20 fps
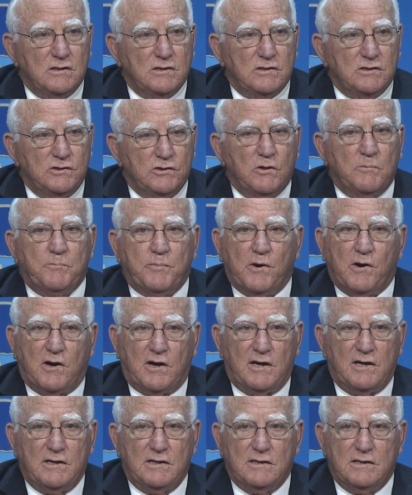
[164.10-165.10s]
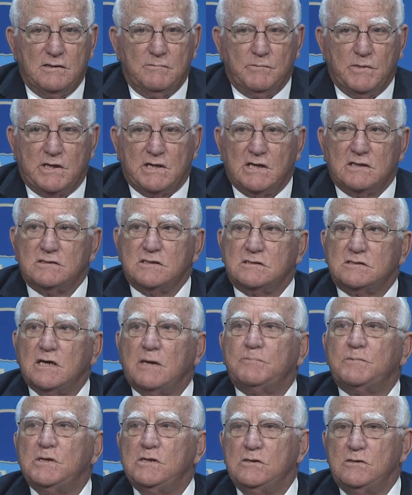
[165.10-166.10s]
your part, because it's
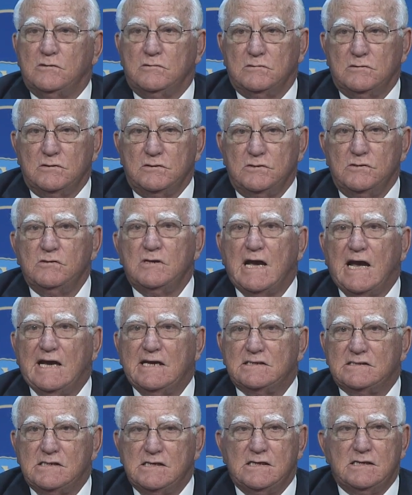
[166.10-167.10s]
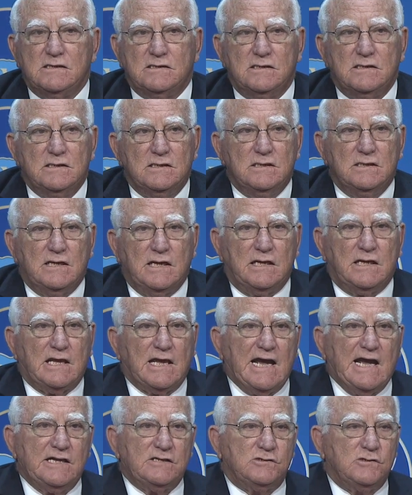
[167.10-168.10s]
up to you, you guys here and the
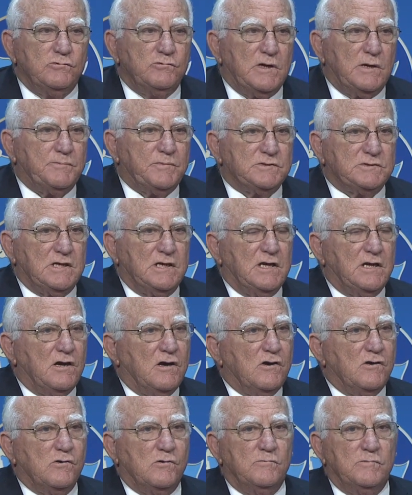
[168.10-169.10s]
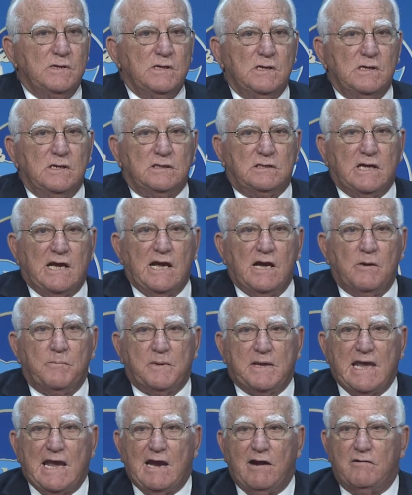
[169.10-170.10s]
guys you represent at home, to help
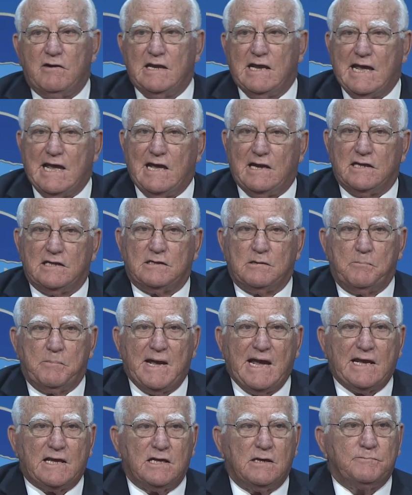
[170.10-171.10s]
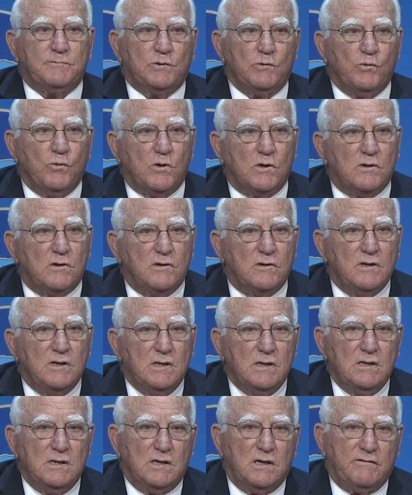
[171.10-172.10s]
carry out and to back up the word
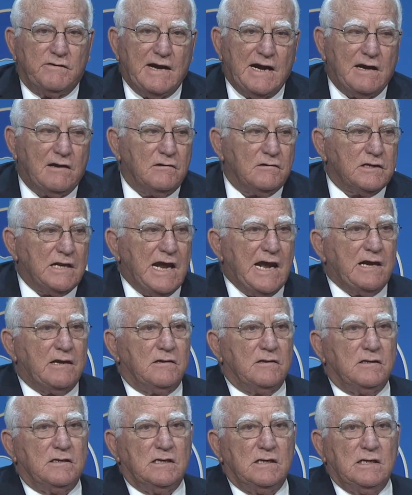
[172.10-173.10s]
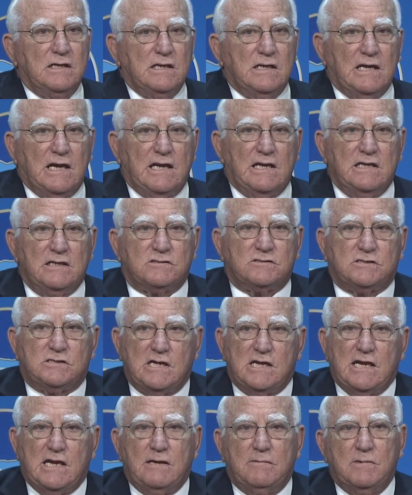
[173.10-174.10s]
of Harold Daggett and his
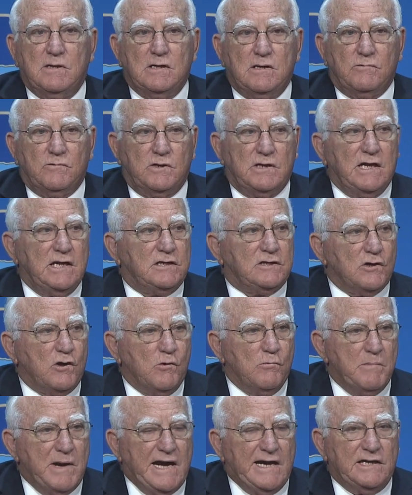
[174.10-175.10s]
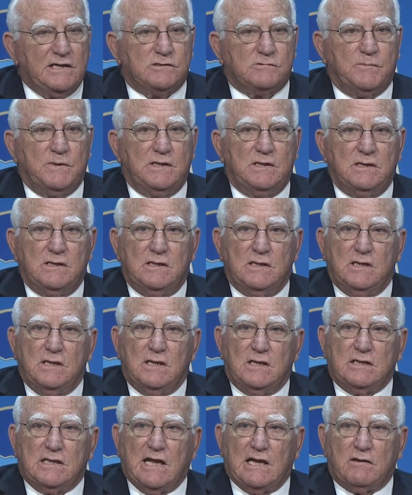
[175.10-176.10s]
team when they told management
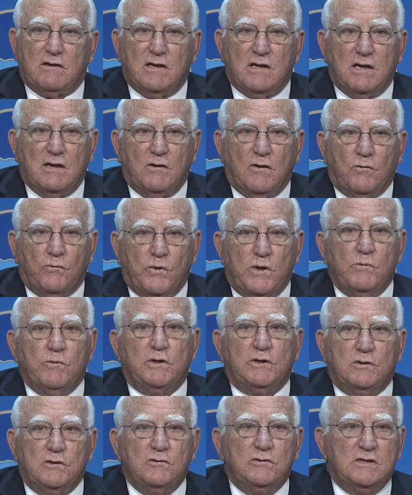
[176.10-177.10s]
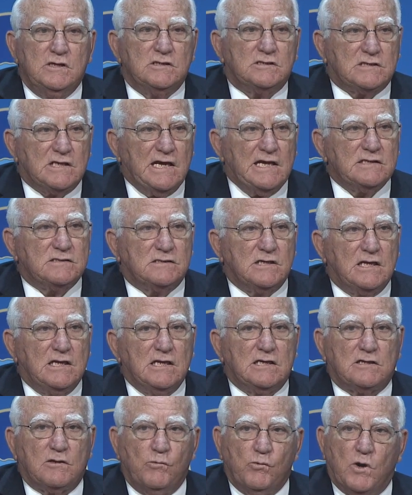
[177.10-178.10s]
that we would do these things to
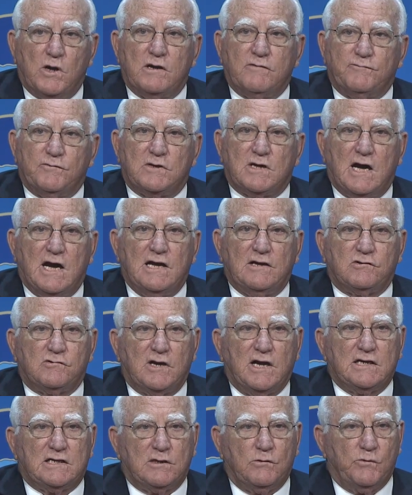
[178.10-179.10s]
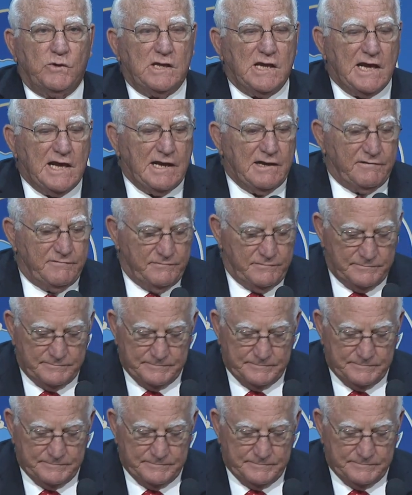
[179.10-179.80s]
get the wonderful contract that we have.